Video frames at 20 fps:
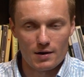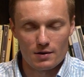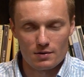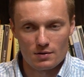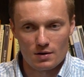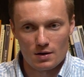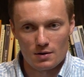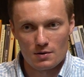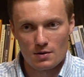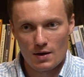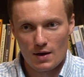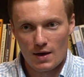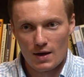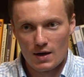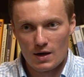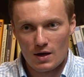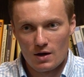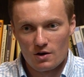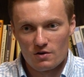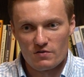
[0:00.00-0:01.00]
and then
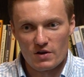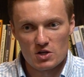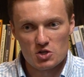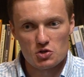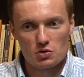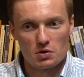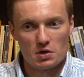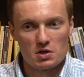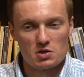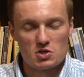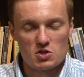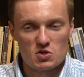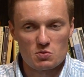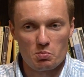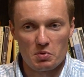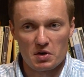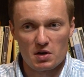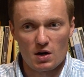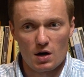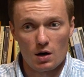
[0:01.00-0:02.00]
eventually it just
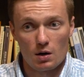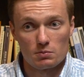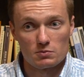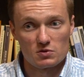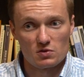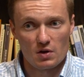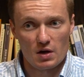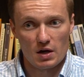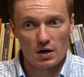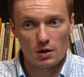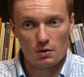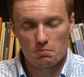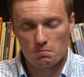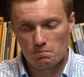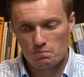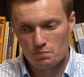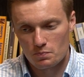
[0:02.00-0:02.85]
becomes like,